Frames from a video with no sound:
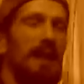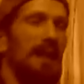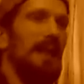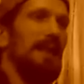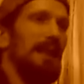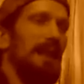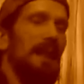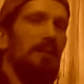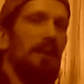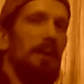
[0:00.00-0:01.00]
that's
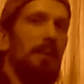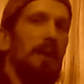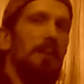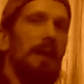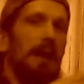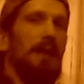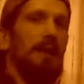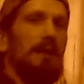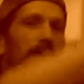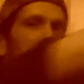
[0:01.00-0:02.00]
not really putting me in a
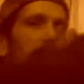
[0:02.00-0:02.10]
good